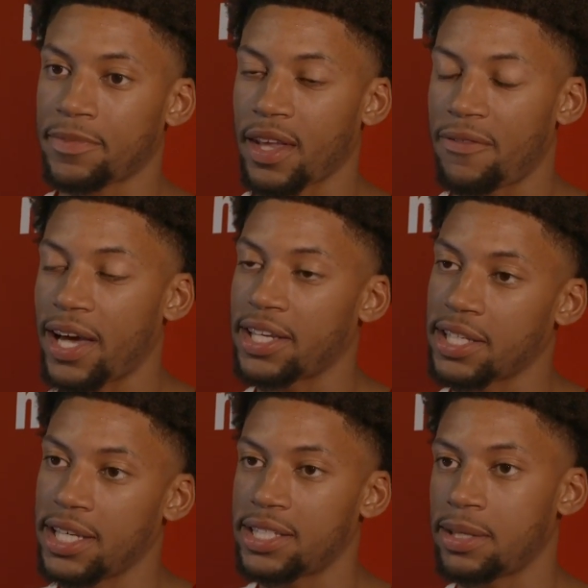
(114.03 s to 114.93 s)
if I
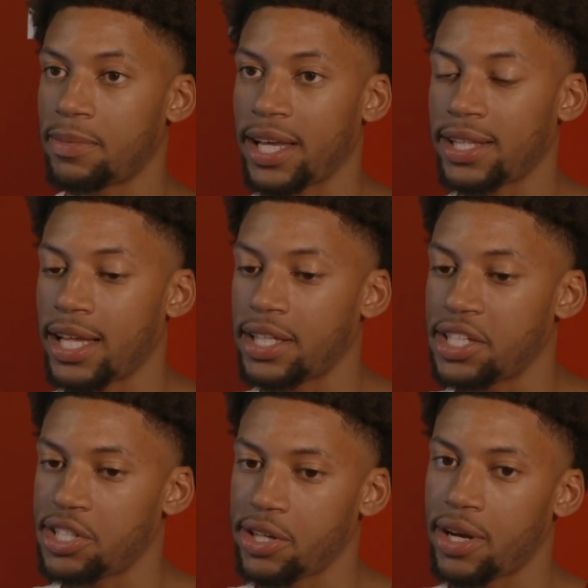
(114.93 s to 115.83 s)
can get something like that
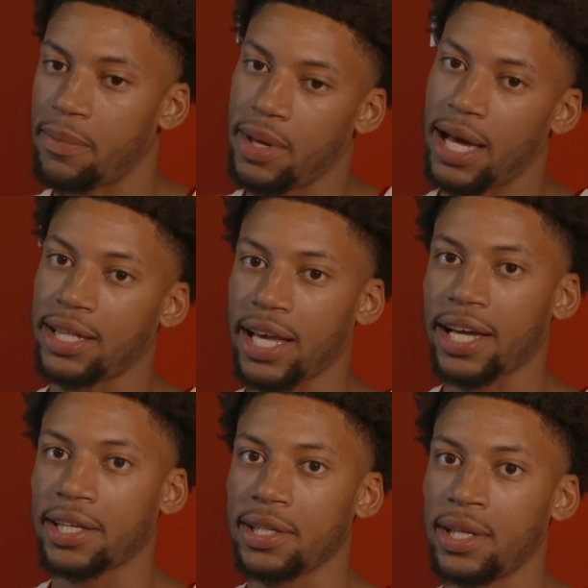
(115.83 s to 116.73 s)
this year, I mean, I think
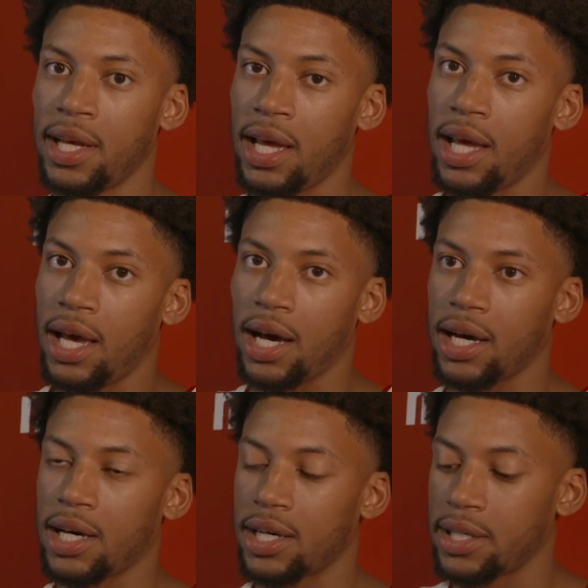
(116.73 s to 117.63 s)

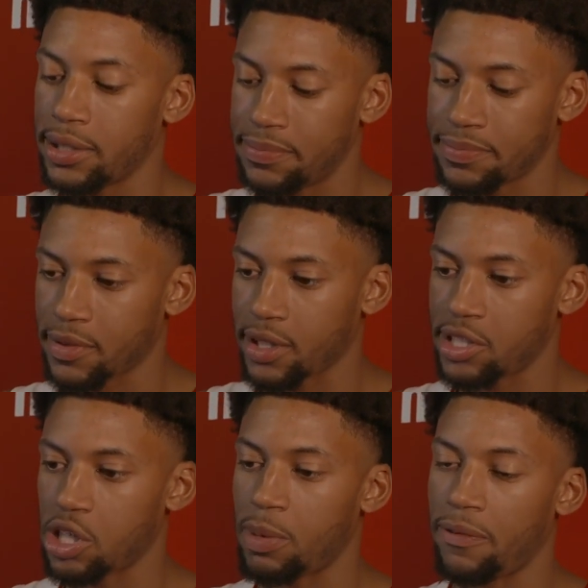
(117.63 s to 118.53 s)
I could
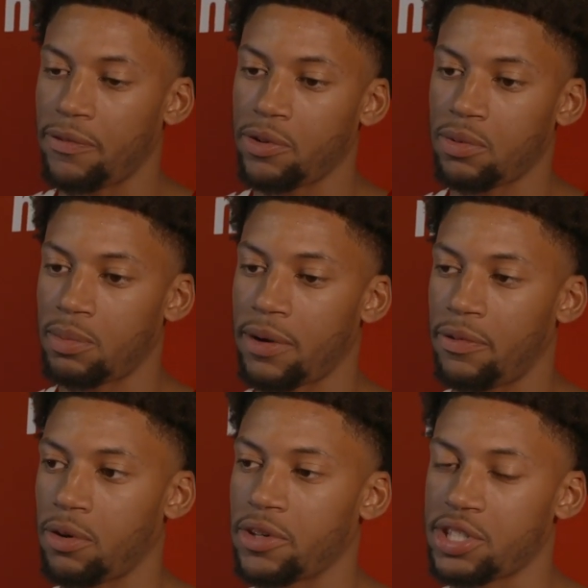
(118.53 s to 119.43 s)
show my
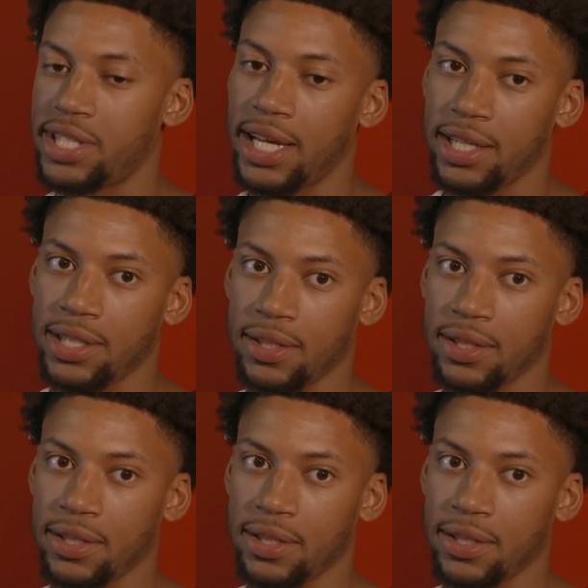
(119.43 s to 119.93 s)
full versatility.